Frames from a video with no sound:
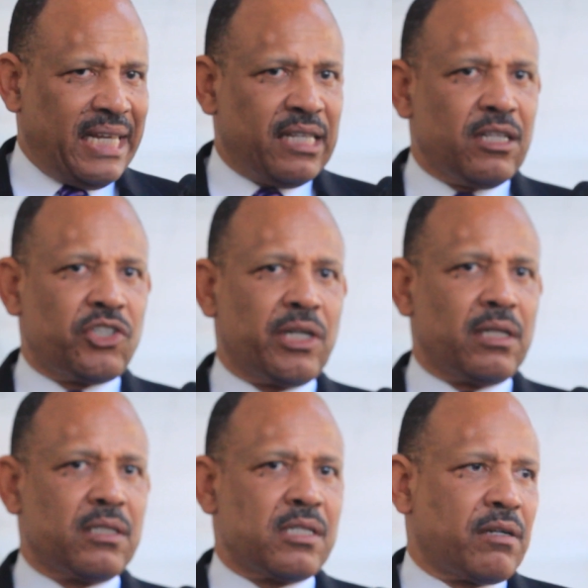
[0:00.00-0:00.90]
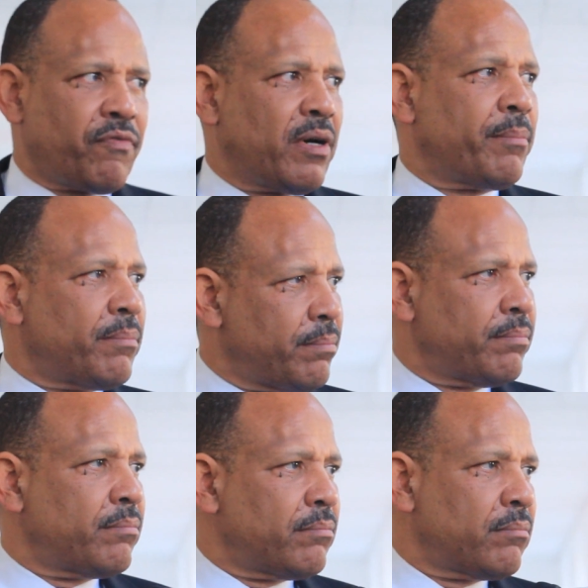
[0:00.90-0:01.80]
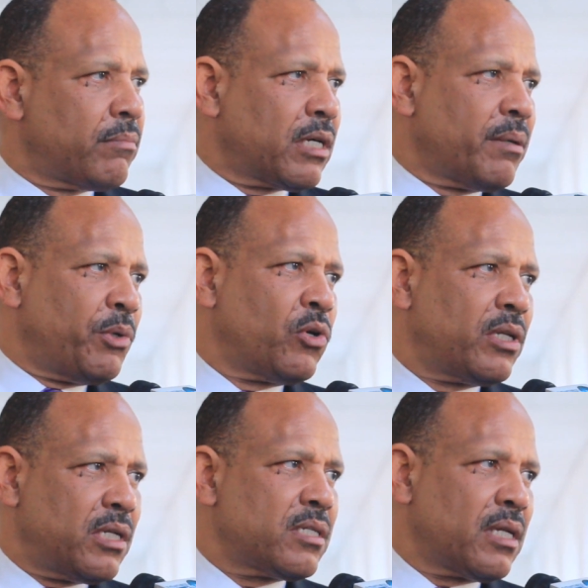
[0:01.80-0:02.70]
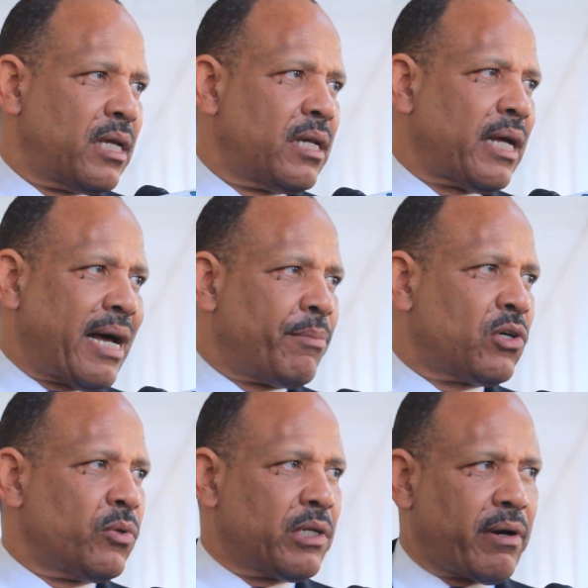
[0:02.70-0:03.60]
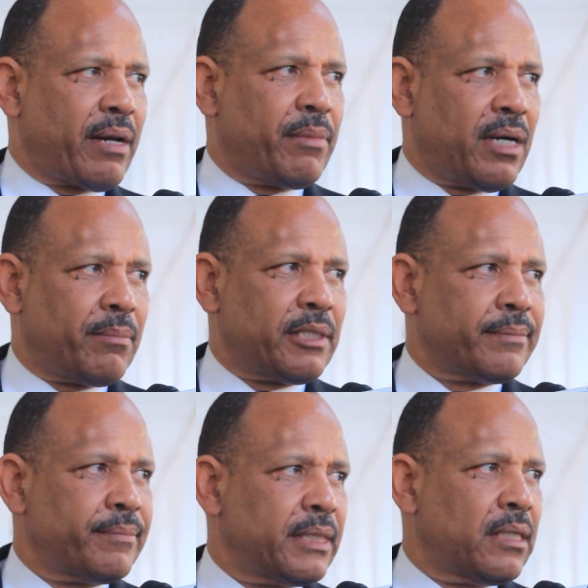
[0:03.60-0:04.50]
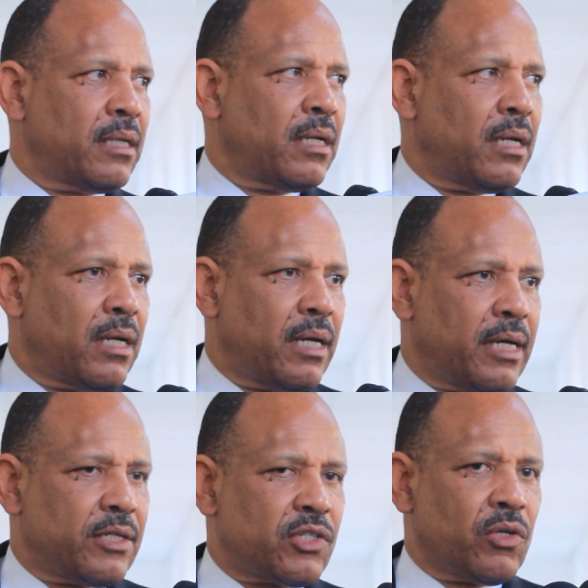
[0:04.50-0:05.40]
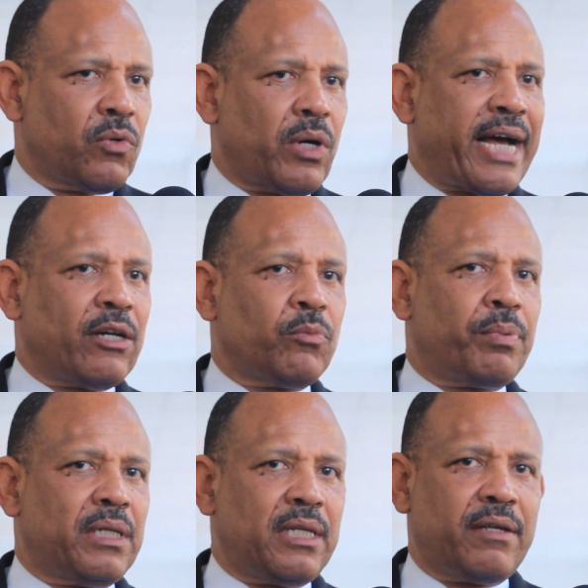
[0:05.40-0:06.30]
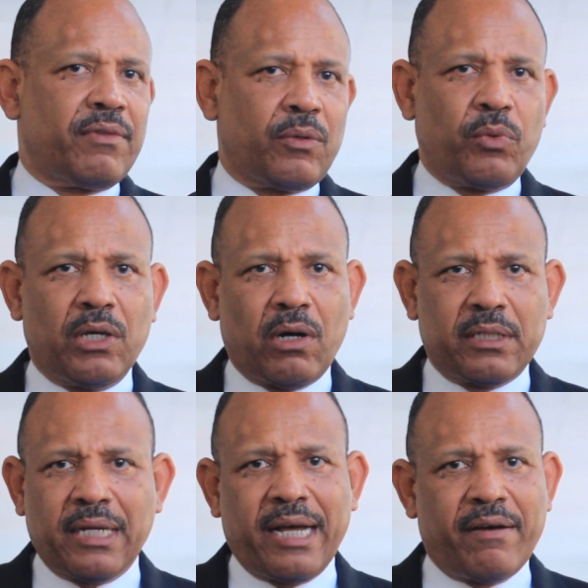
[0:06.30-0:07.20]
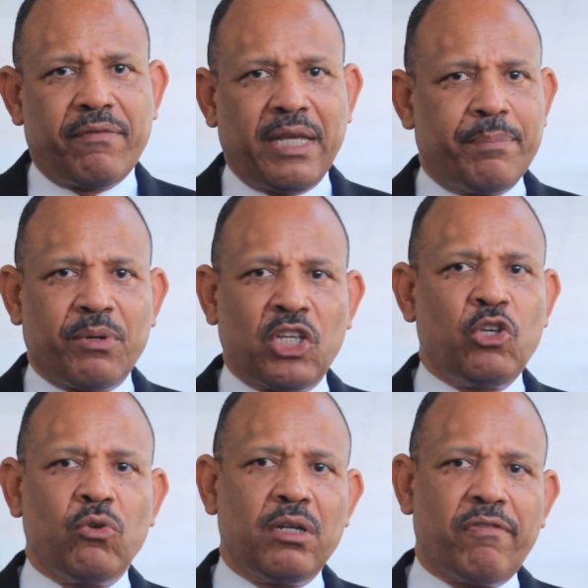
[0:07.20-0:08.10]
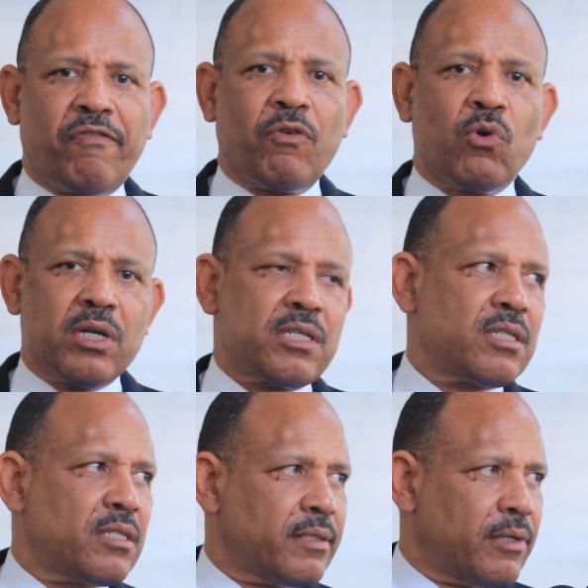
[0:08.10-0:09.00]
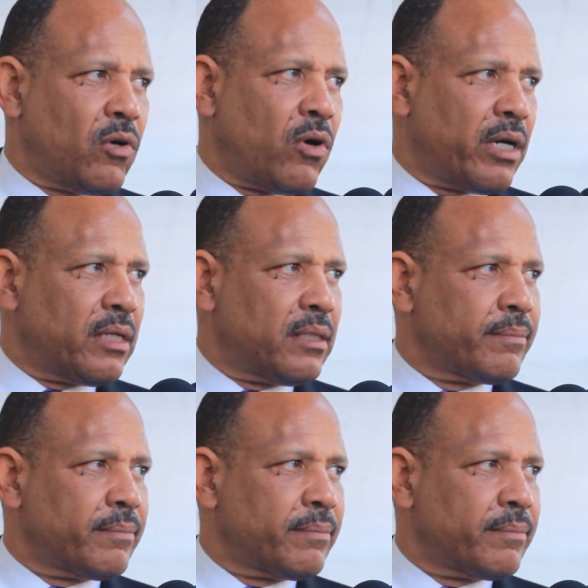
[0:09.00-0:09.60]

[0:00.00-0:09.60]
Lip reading: Former Health Minister Dr. Dwayne Sands commenting on the recent surge of COVID-19 deaths in country. In an interview with Jcn's news team, Dr.